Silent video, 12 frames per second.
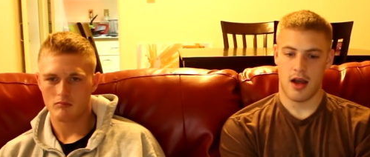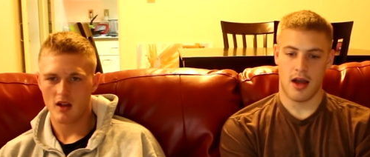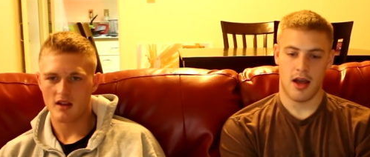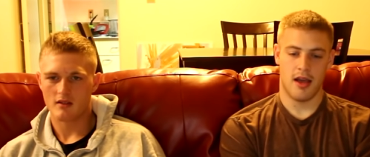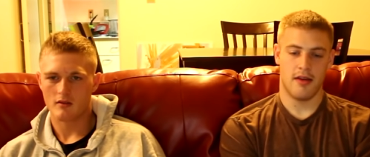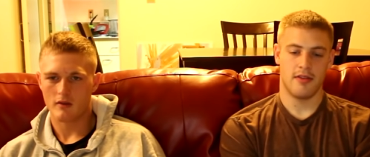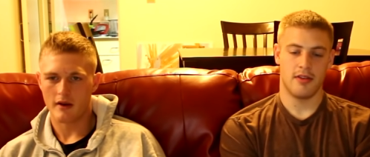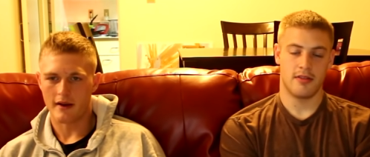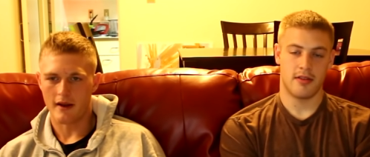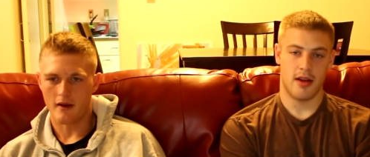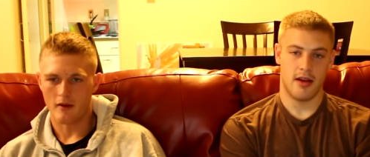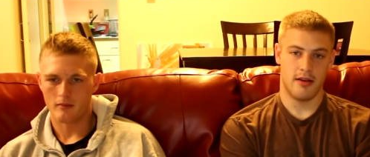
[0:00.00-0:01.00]
Speaker 1: as of right
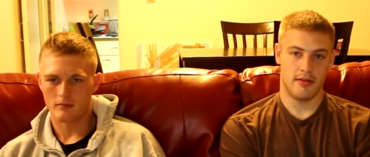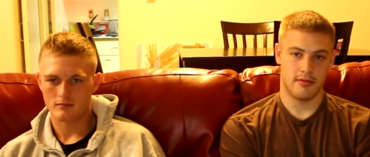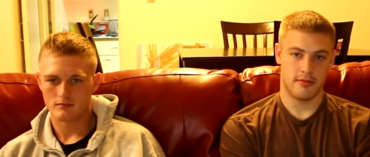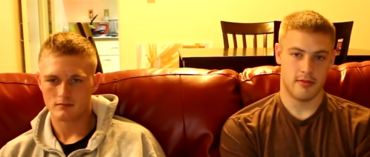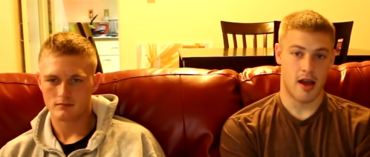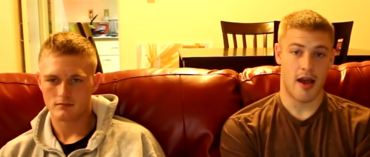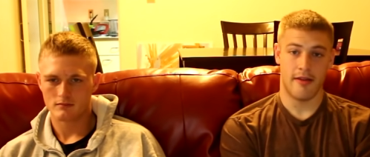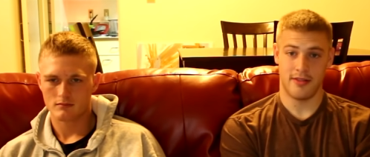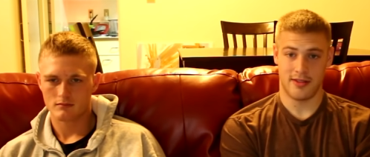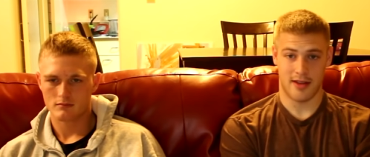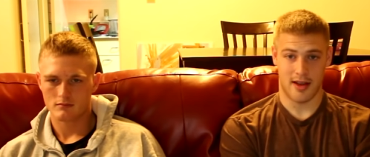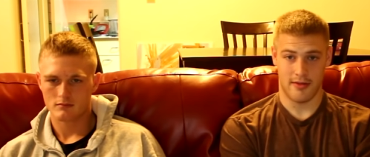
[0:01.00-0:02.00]
now. I
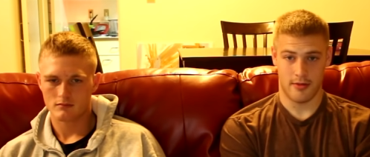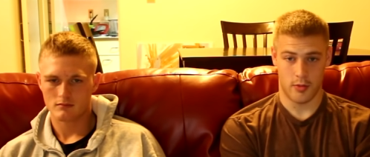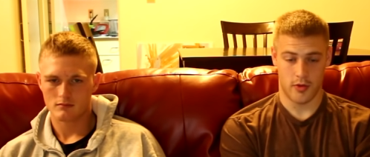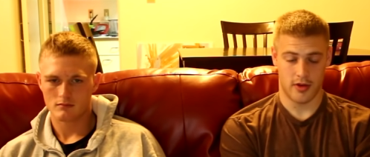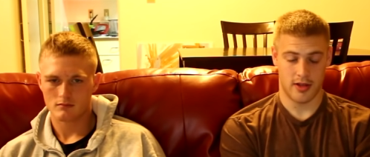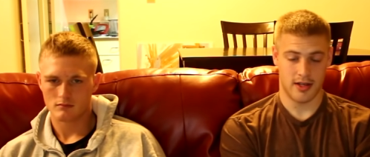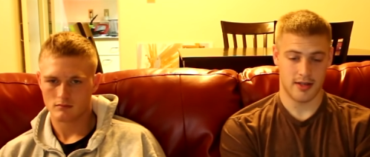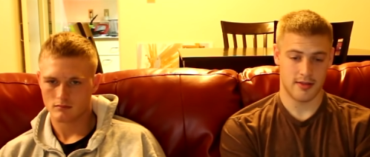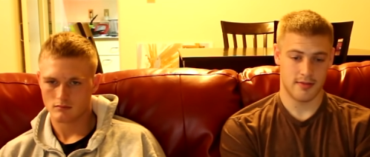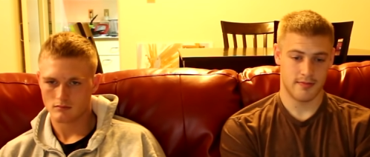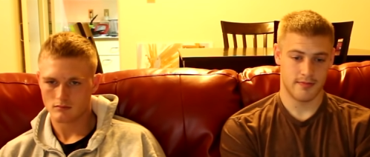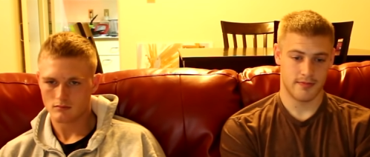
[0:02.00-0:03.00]
haven't decided.
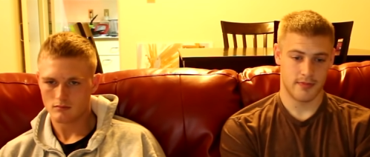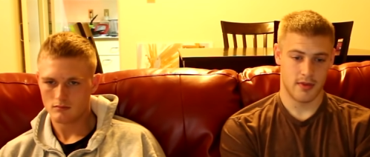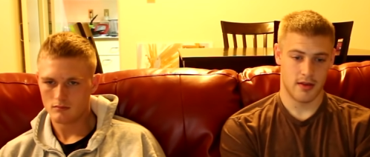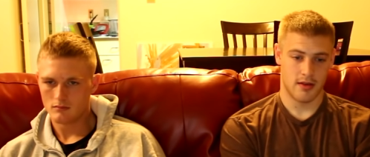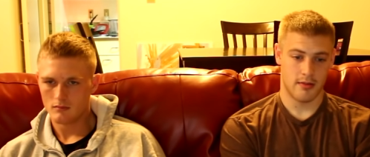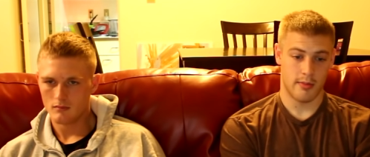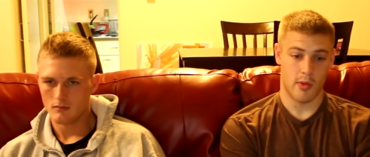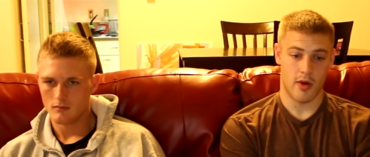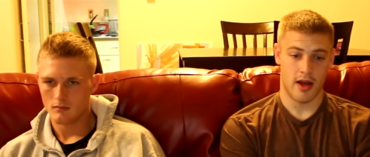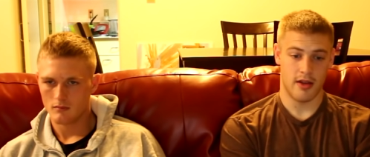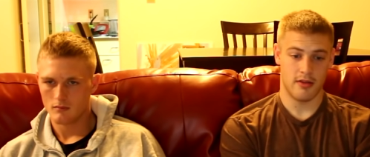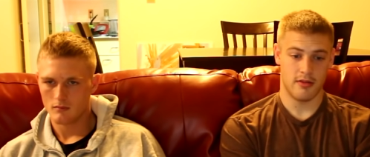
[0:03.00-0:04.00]
But
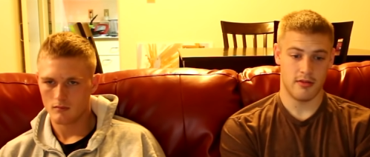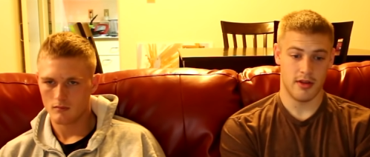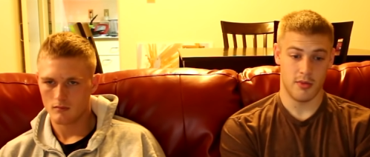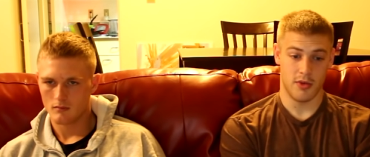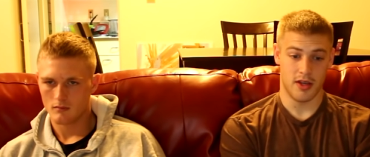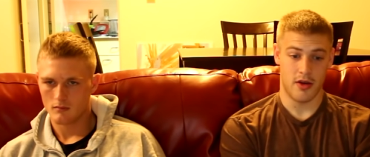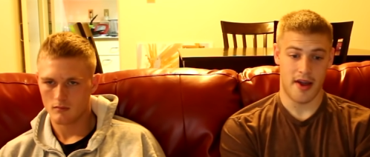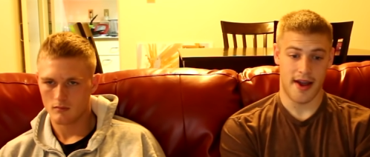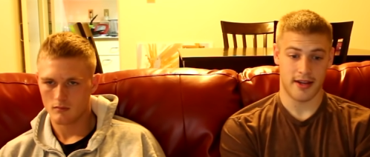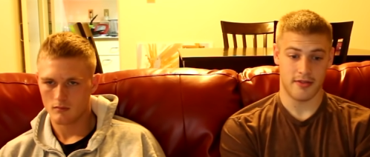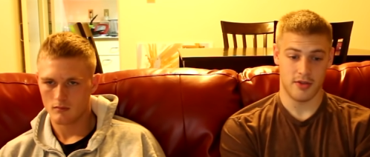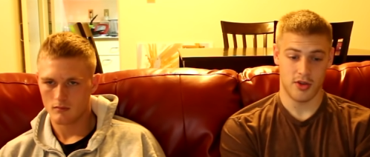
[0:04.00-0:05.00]
why did we go
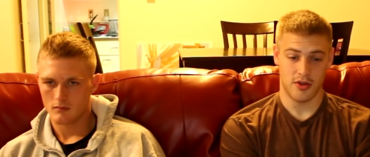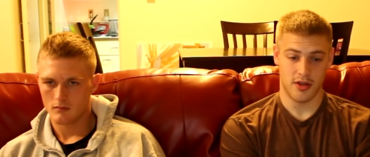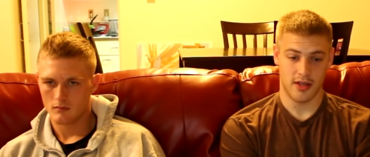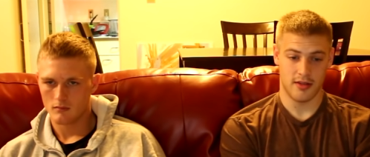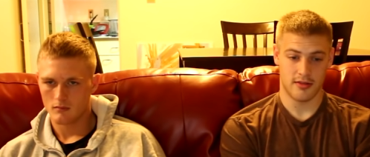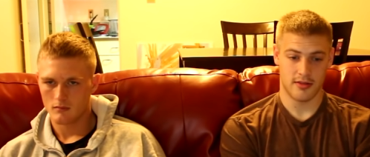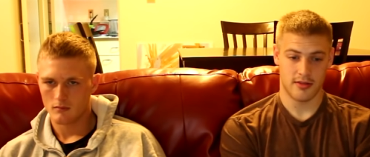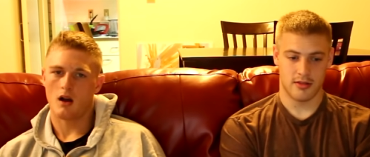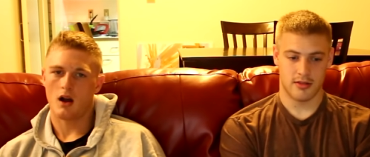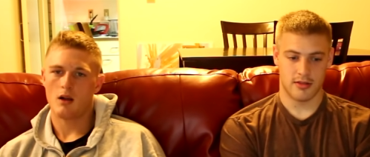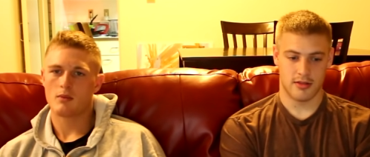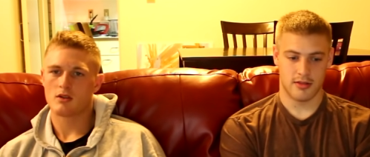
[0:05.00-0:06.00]
active duty?
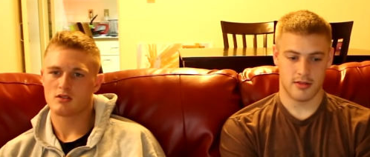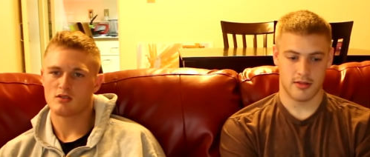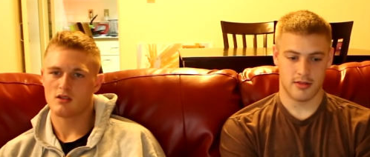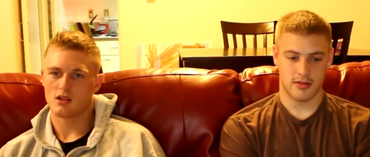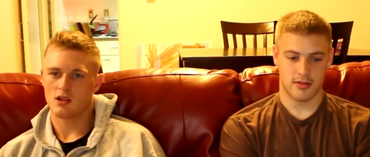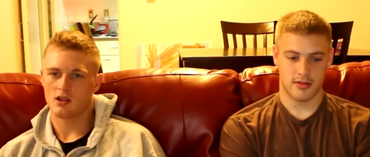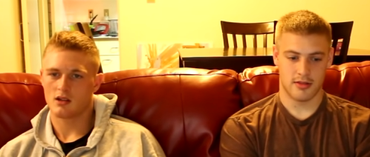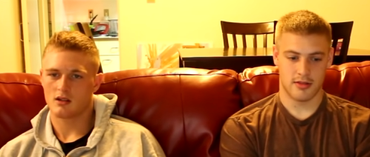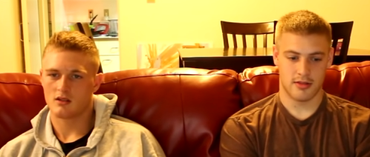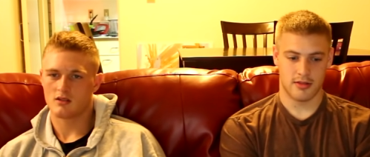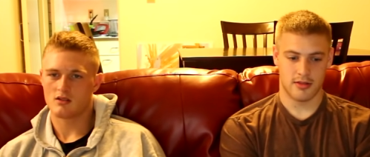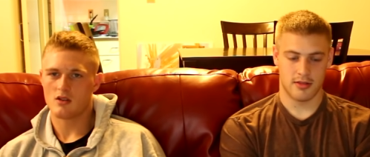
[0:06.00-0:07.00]
Speaker 2: I personally think
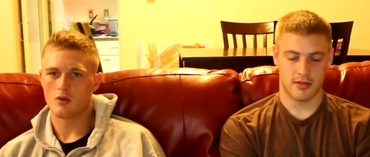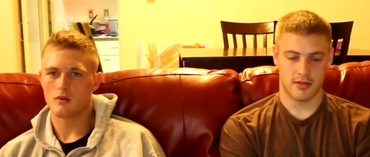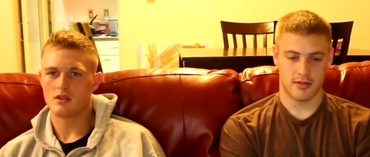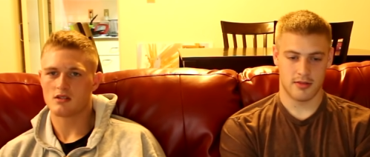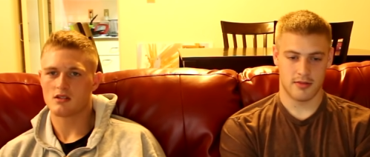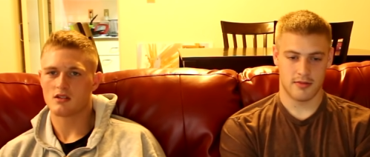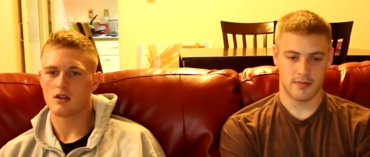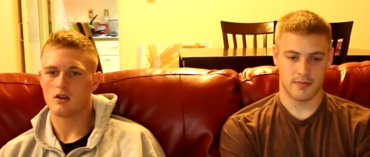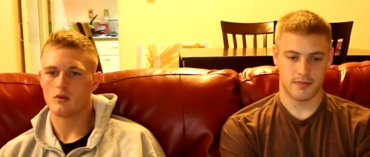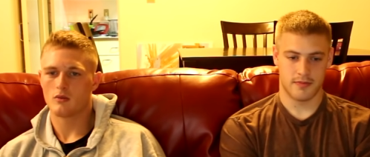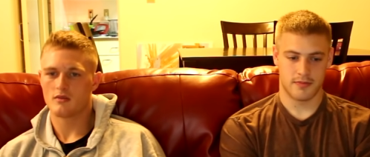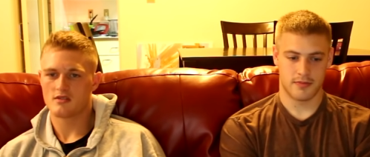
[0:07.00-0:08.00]
there's no reason to
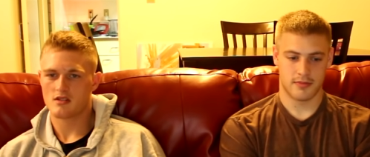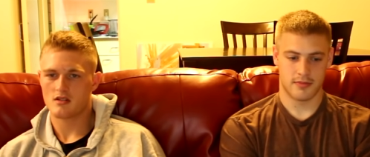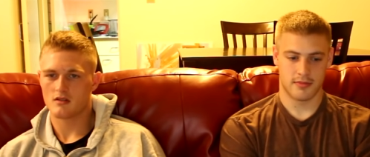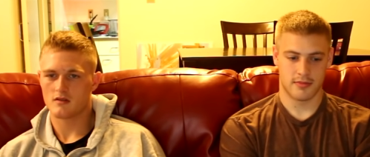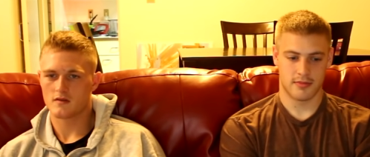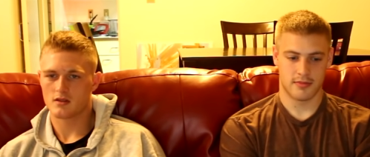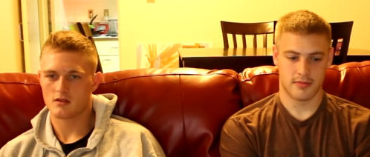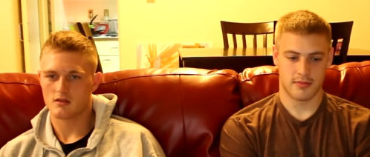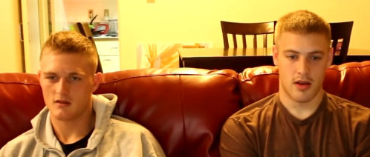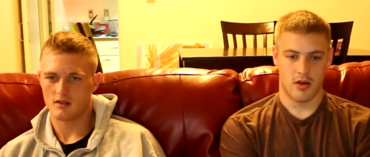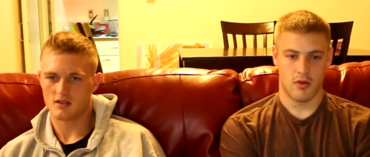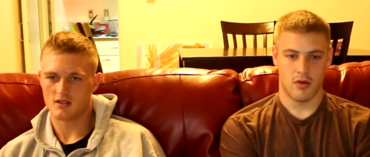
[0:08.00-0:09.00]
go
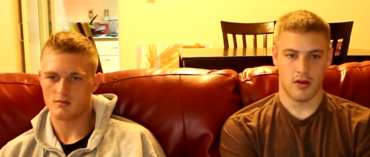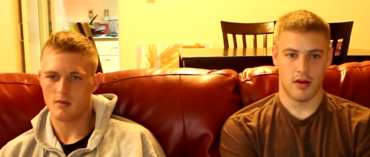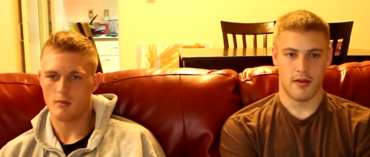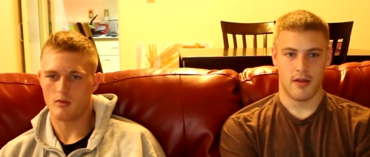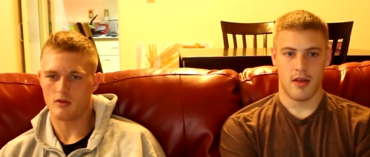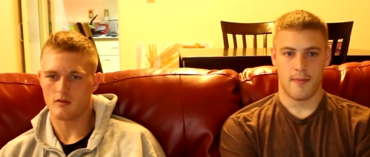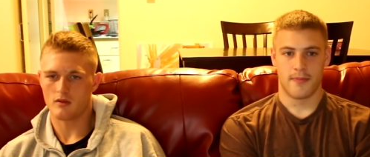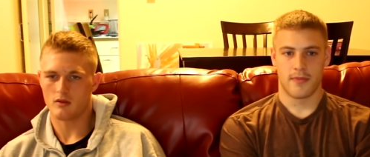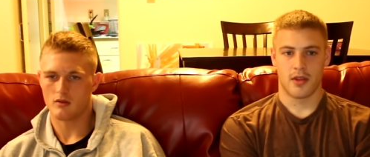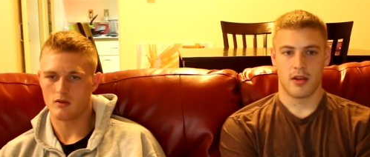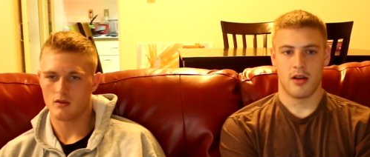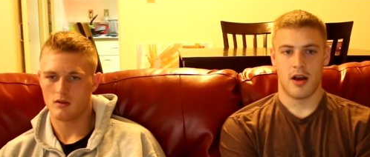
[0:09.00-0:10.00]
reserves. That's just my point of
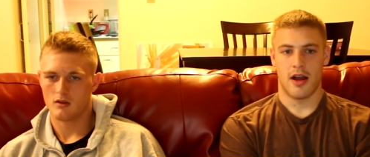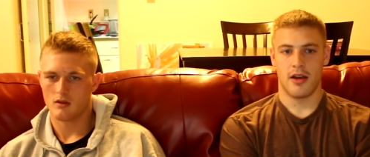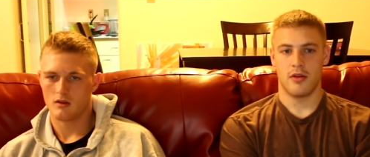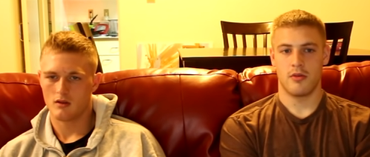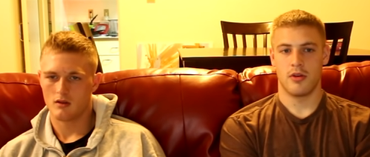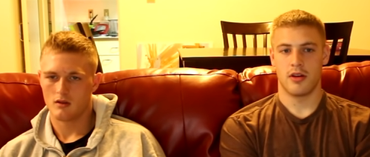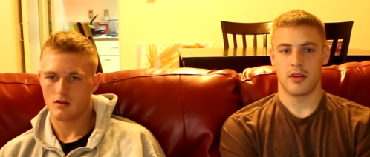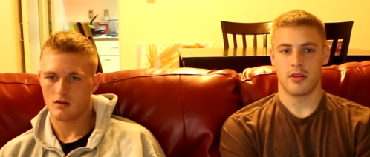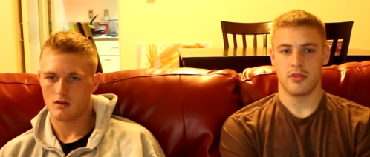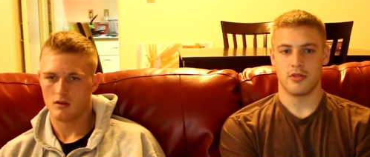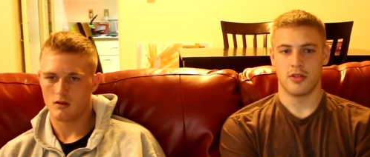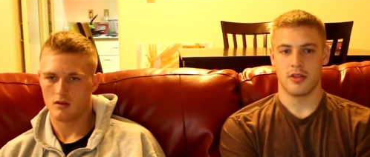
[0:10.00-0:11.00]
view. I didn't
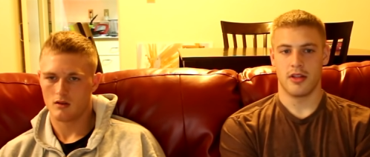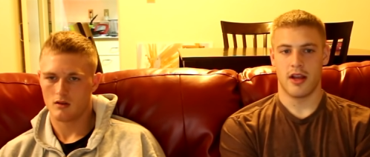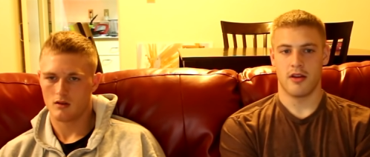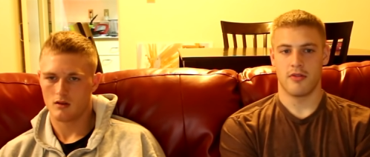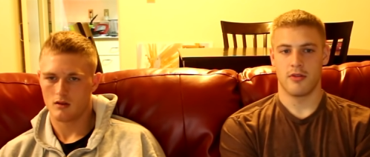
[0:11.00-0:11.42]
want to join the Air